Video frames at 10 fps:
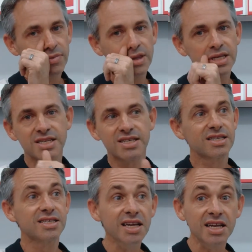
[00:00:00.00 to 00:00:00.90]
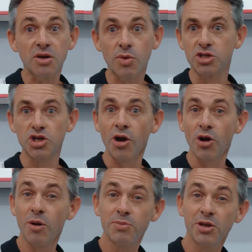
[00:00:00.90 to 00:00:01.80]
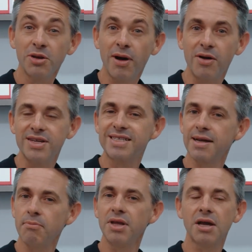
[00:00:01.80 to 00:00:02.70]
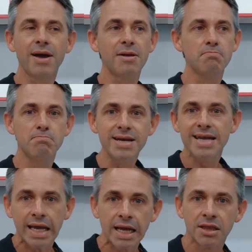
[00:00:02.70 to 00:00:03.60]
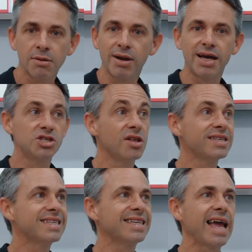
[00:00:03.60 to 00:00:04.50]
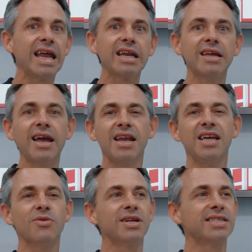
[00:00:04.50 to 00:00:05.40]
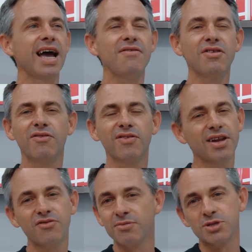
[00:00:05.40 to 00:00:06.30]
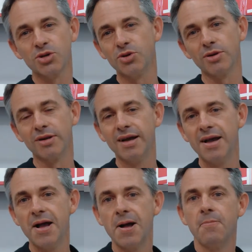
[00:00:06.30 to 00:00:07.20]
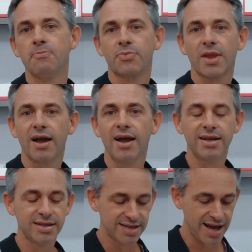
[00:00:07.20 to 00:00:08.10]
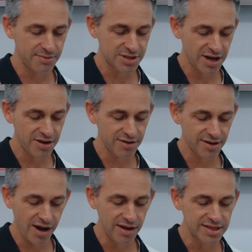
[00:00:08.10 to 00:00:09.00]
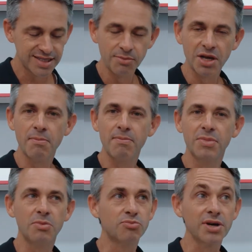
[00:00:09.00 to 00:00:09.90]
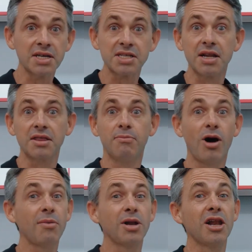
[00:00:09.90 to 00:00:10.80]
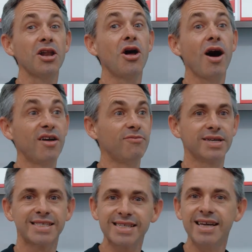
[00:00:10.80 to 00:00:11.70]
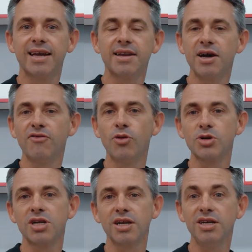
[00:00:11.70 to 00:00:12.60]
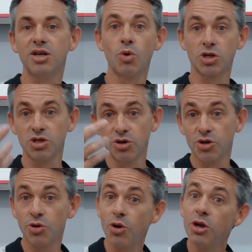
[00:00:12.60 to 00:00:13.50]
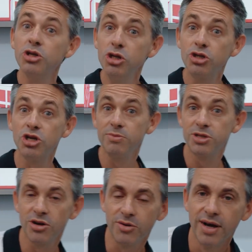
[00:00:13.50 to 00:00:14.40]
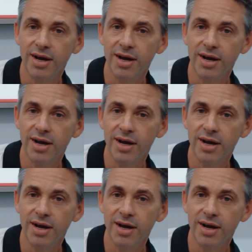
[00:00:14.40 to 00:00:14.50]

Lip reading: This is the city where Jonah hopped on the boat. There's something about being in the place. This is En Gedi, where David fled from Saul. And so it's something that brings the Bible alive by seeing it. Now, fortunately, you can look at it all on YouTube too.